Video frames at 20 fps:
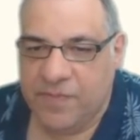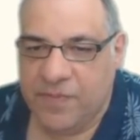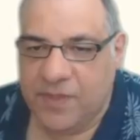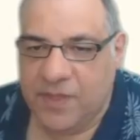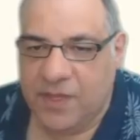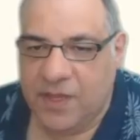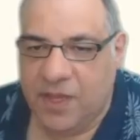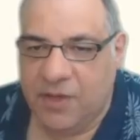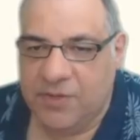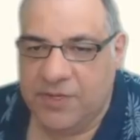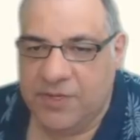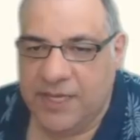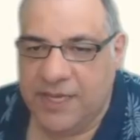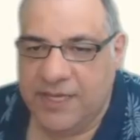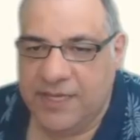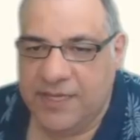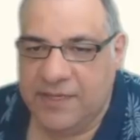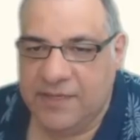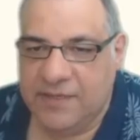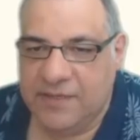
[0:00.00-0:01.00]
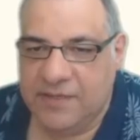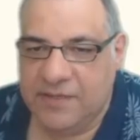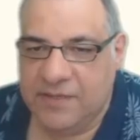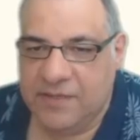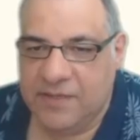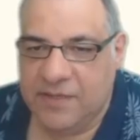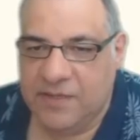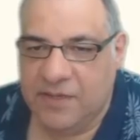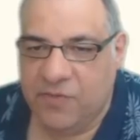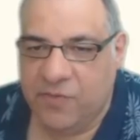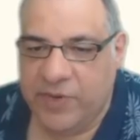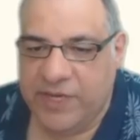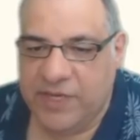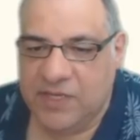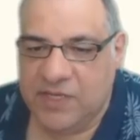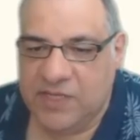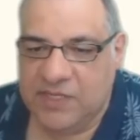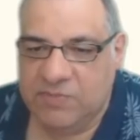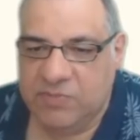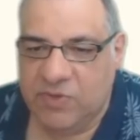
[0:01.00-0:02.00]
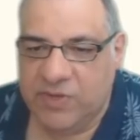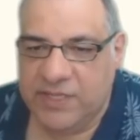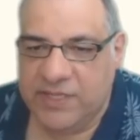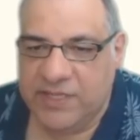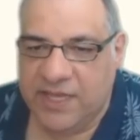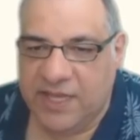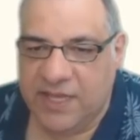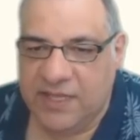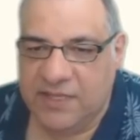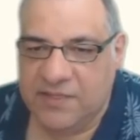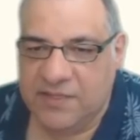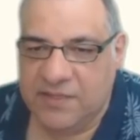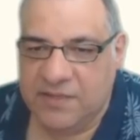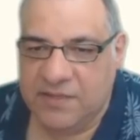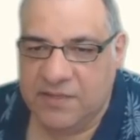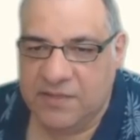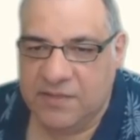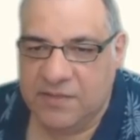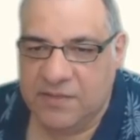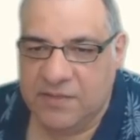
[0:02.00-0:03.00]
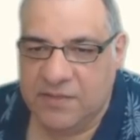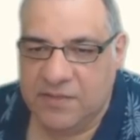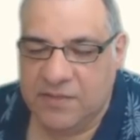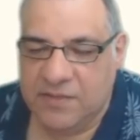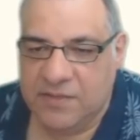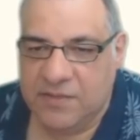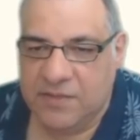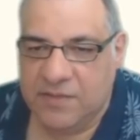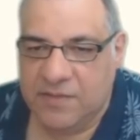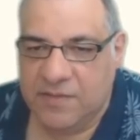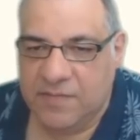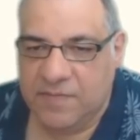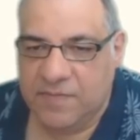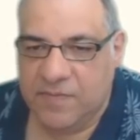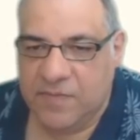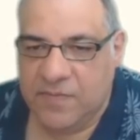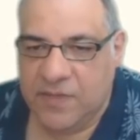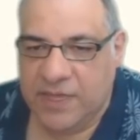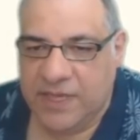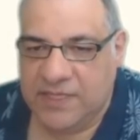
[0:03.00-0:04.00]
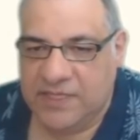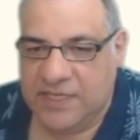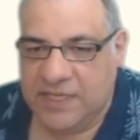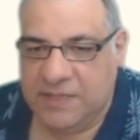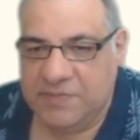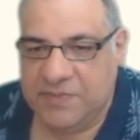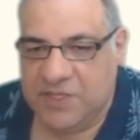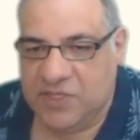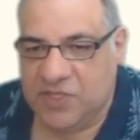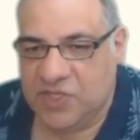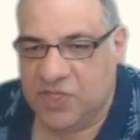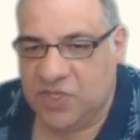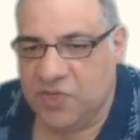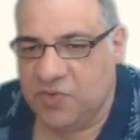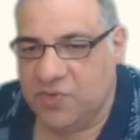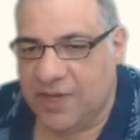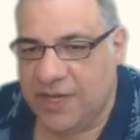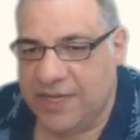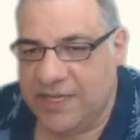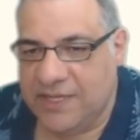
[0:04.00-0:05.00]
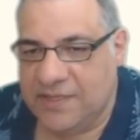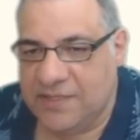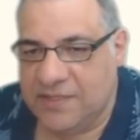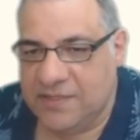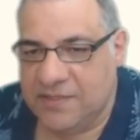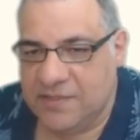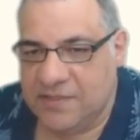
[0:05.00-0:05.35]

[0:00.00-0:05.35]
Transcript: Okay, we can exploit that. It seems in two ways.